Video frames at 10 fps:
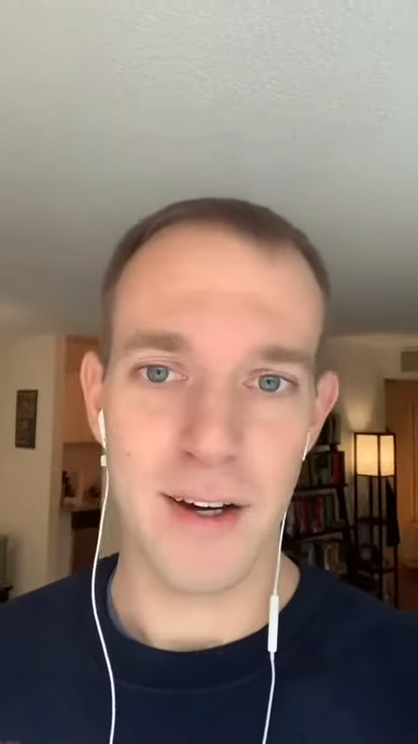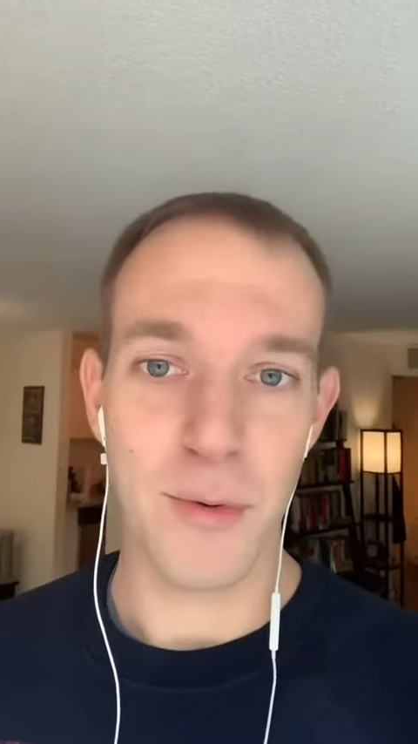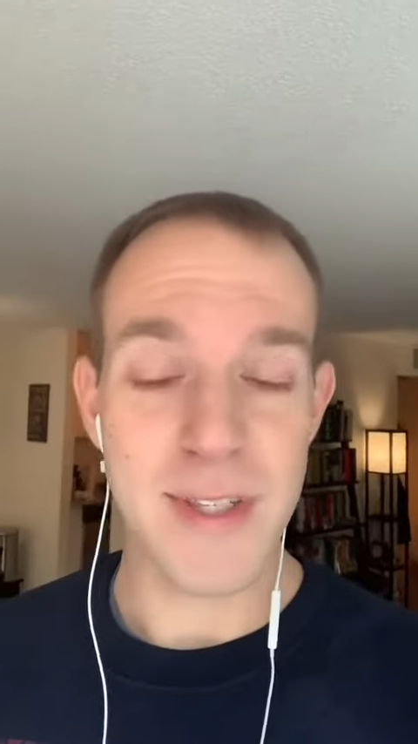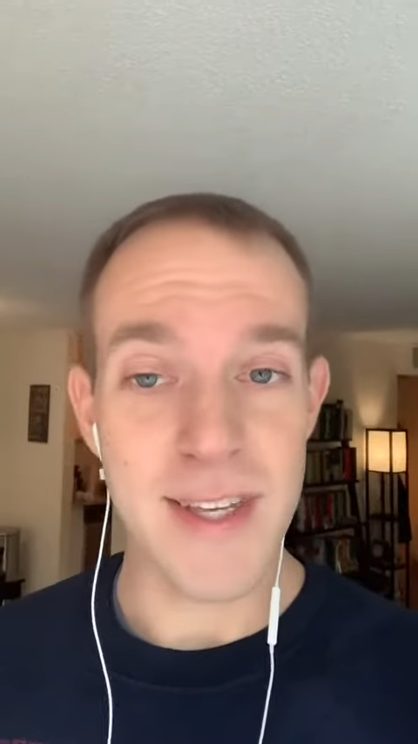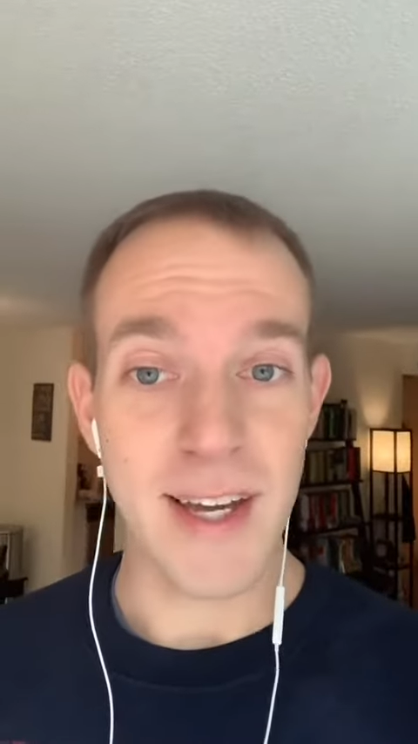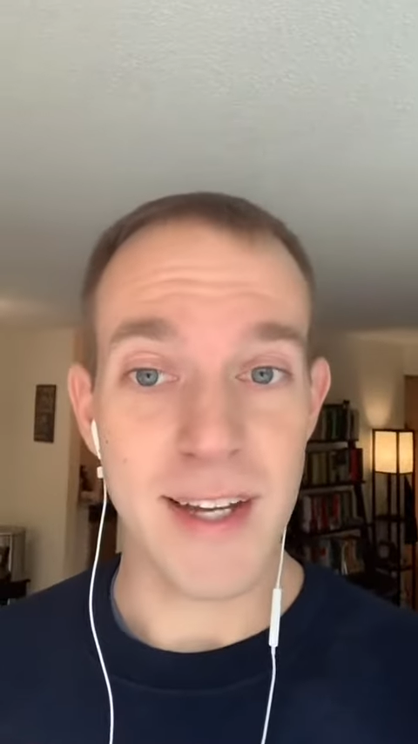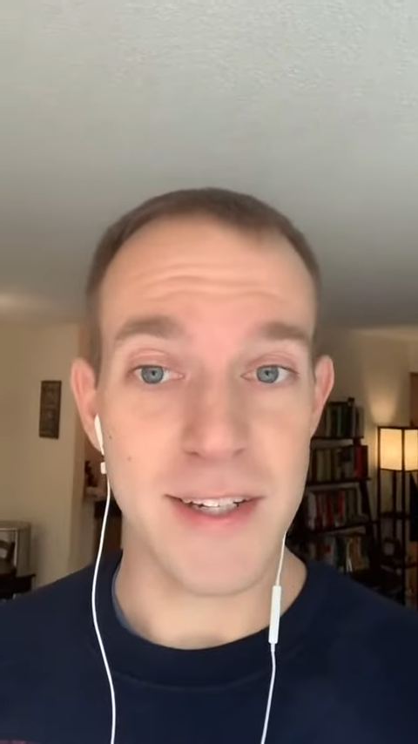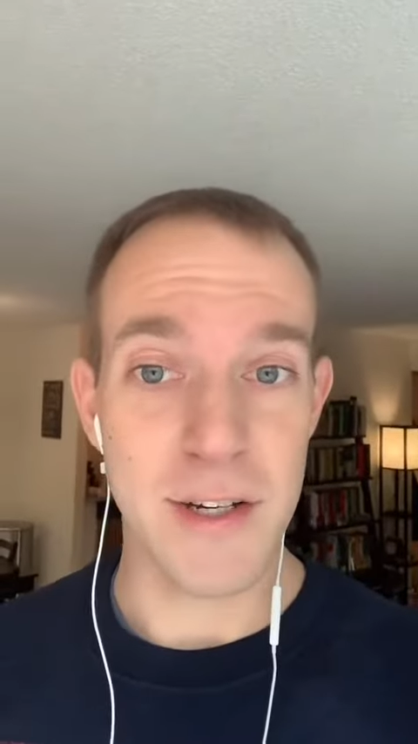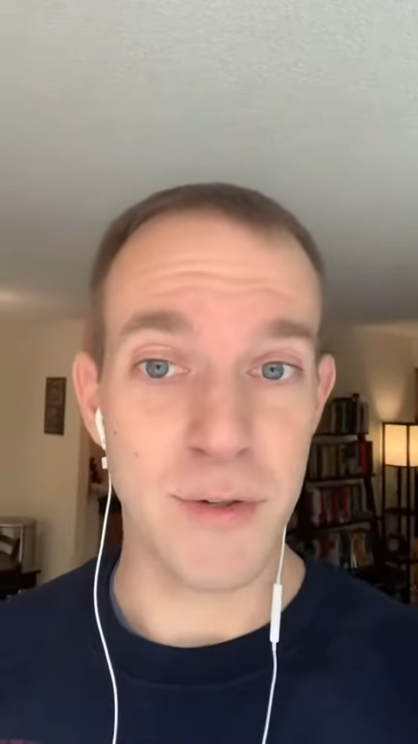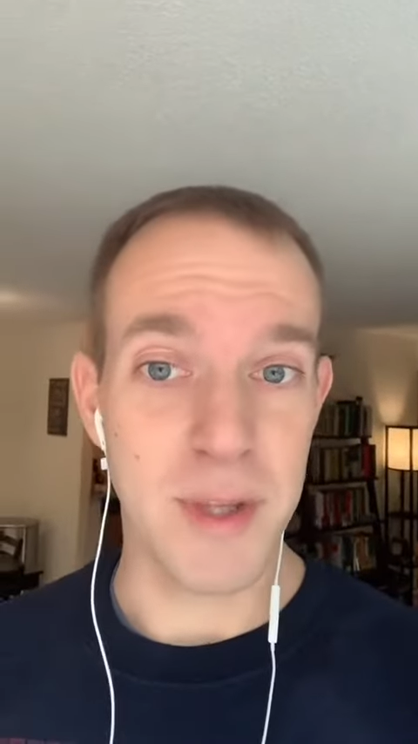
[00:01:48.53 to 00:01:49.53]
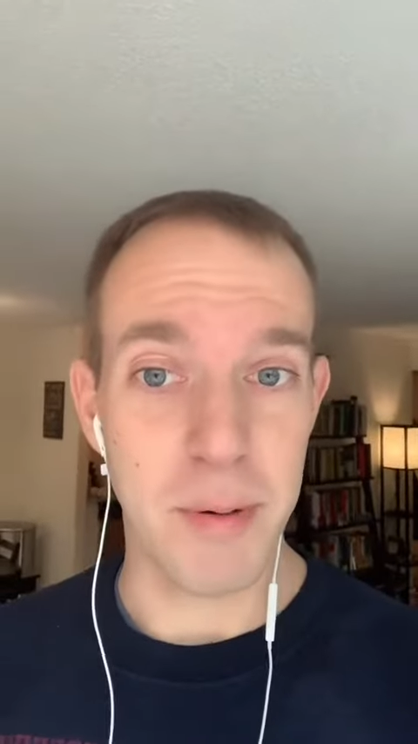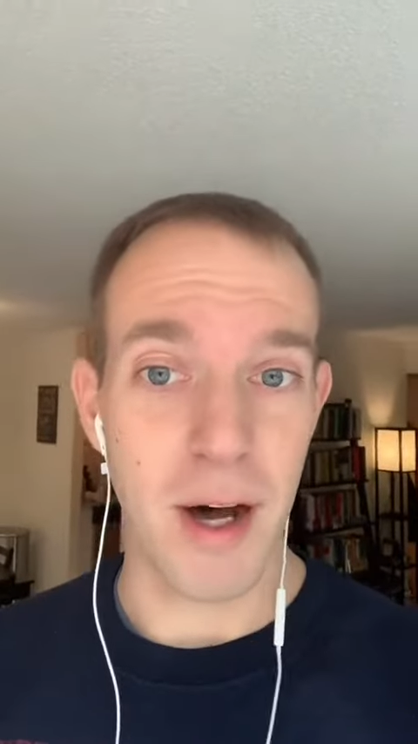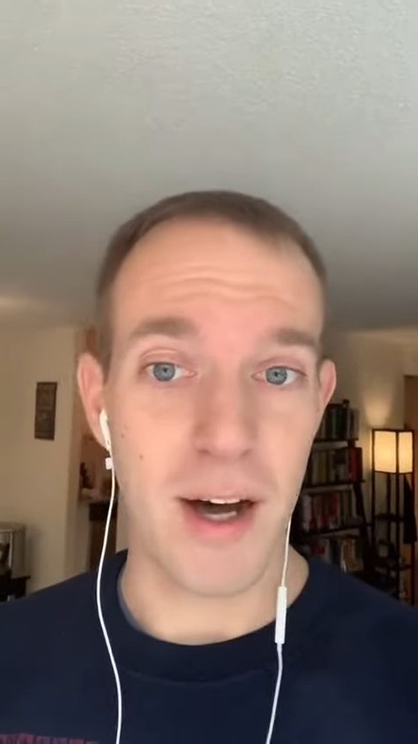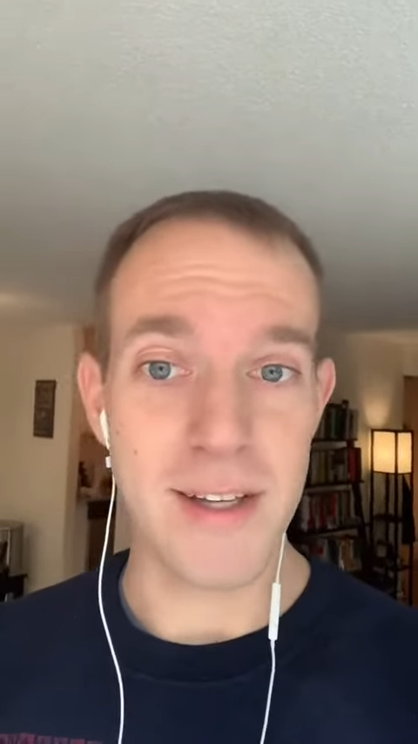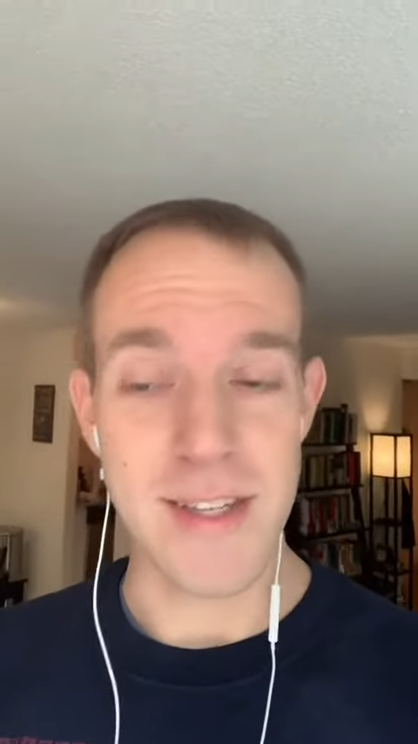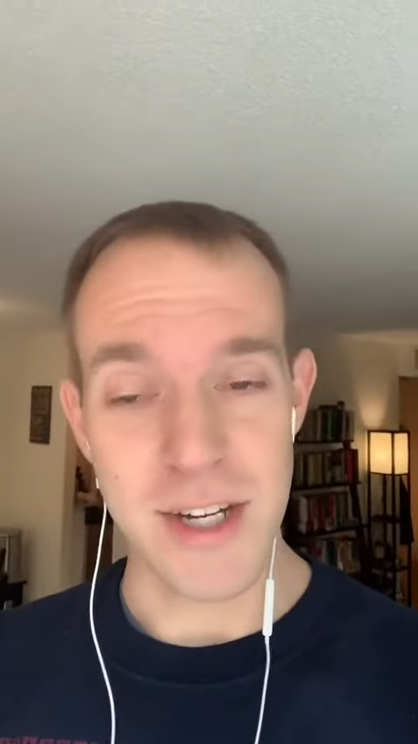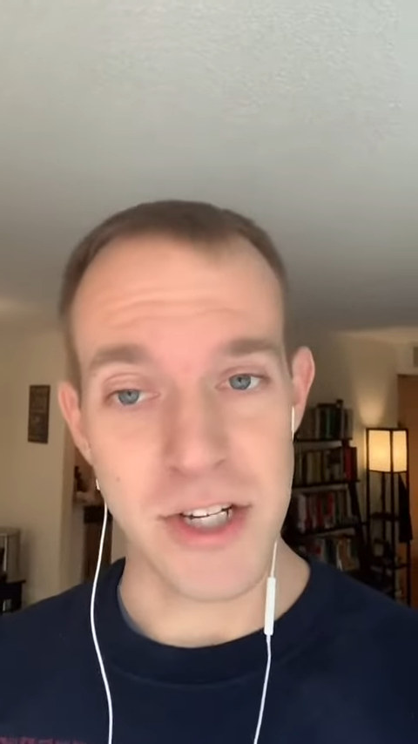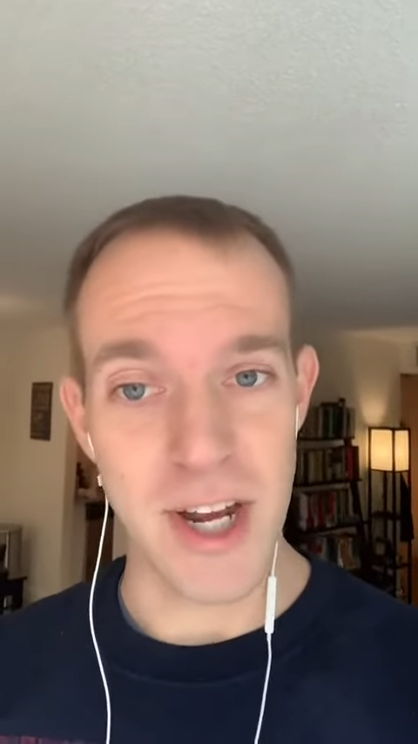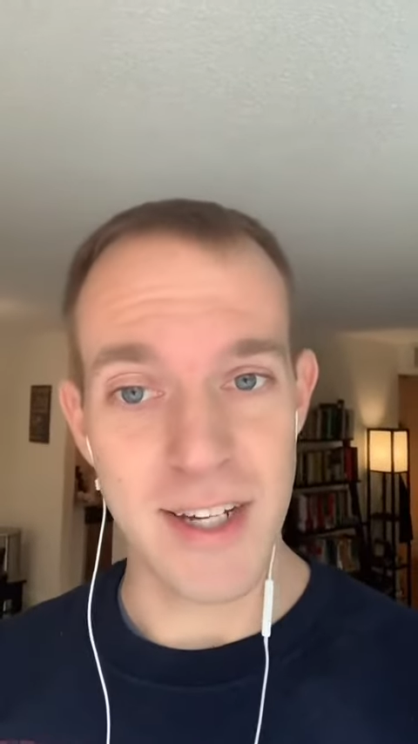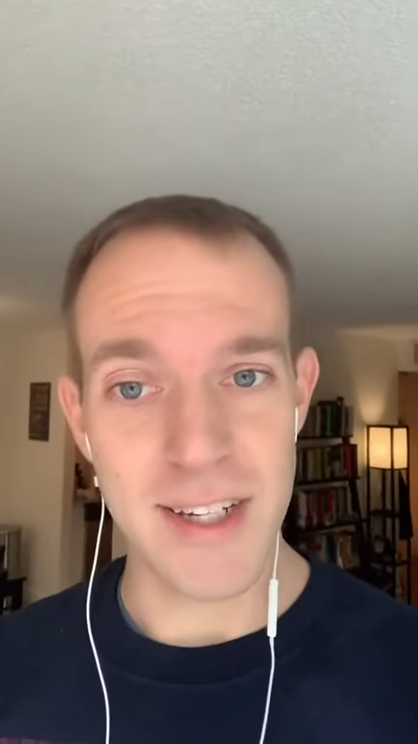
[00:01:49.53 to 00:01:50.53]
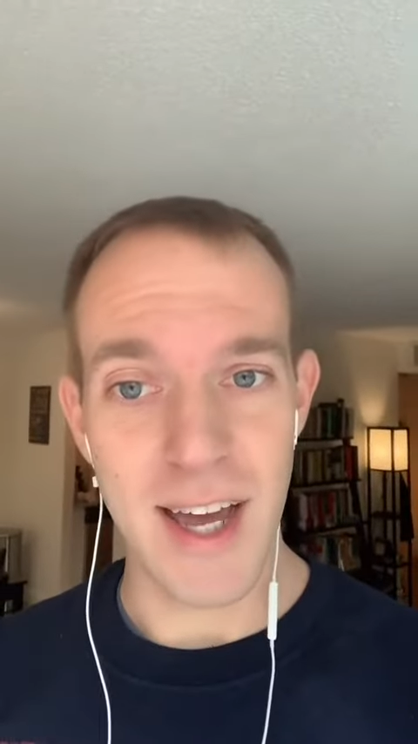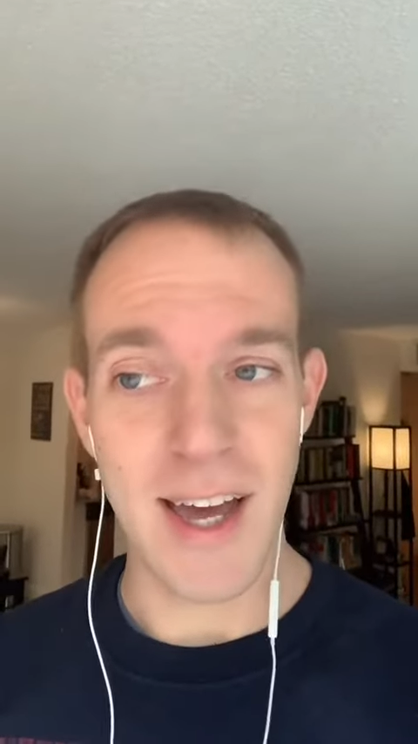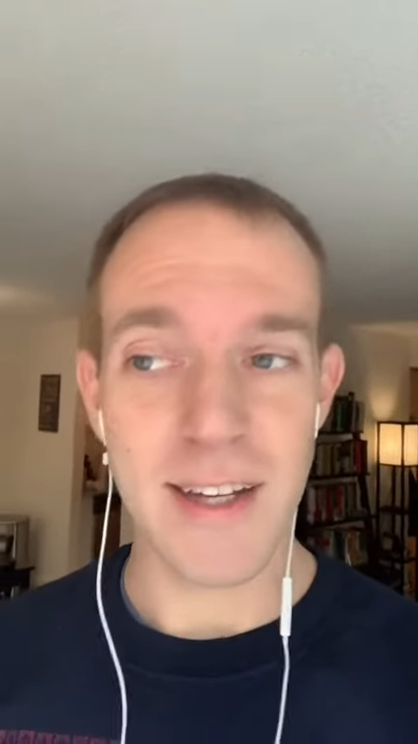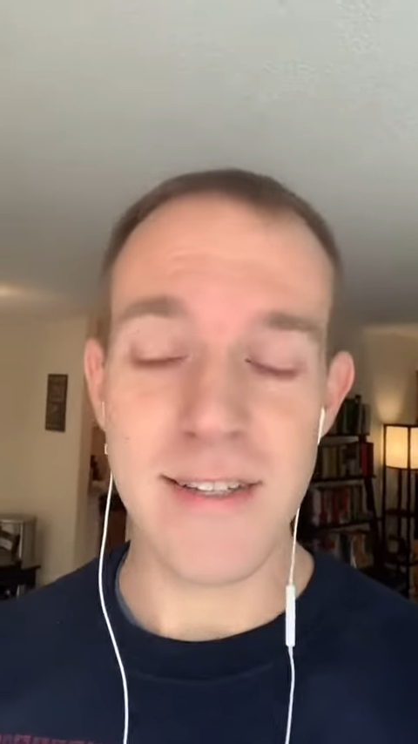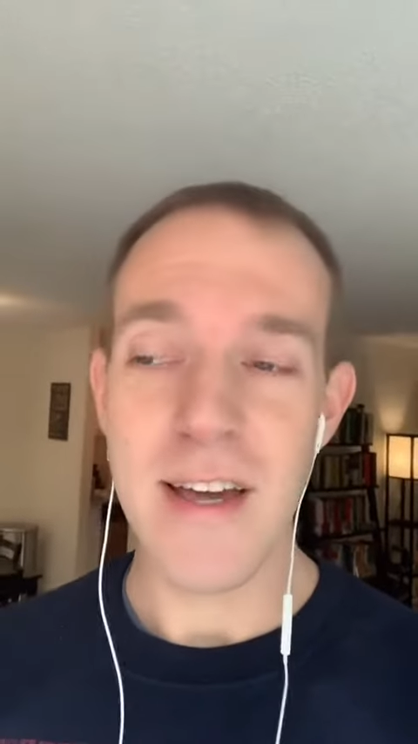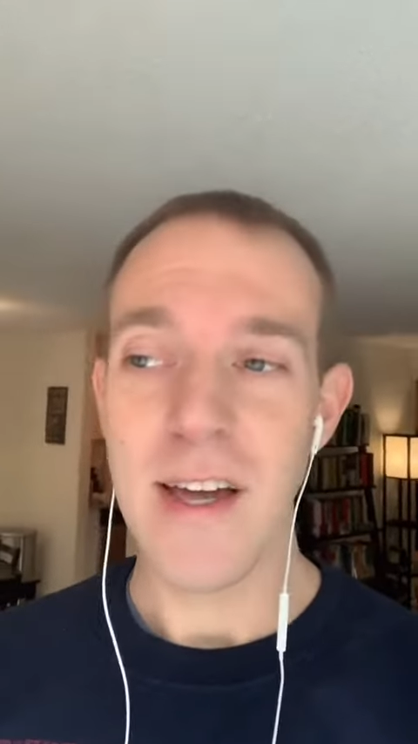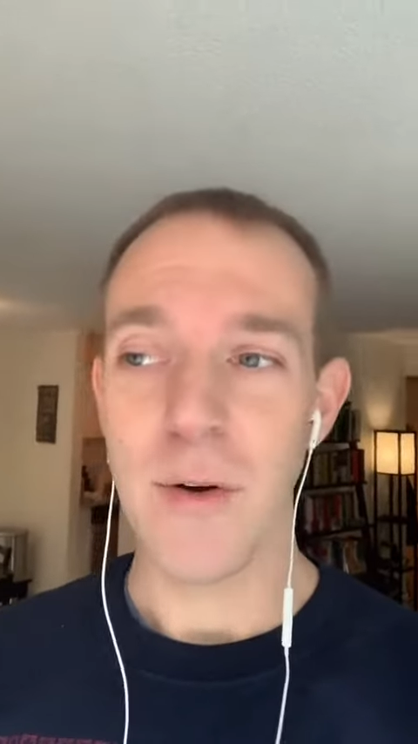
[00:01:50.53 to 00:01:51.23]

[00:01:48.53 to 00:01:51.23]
What's that got to do with the pause and gen tags?